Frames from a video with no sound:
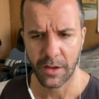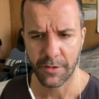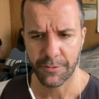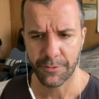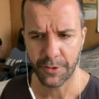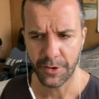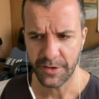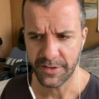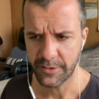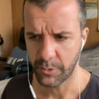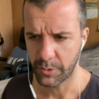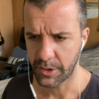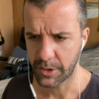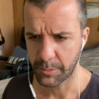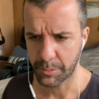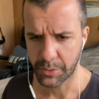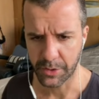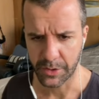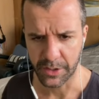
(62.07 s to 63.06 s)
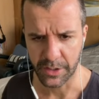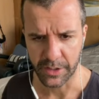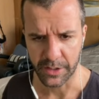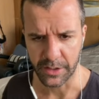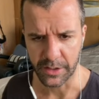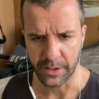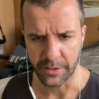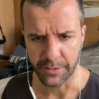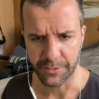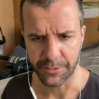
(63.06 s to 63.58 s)
First, you want to put
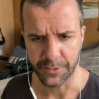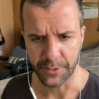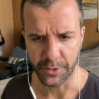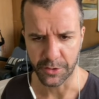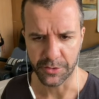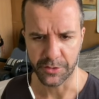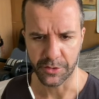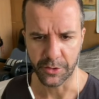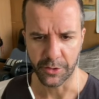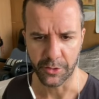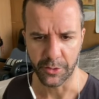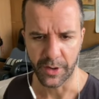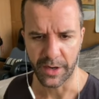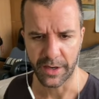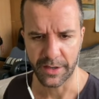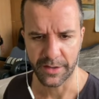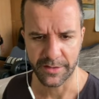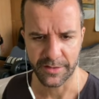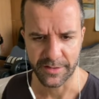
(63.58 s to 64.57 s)
in a filter, right?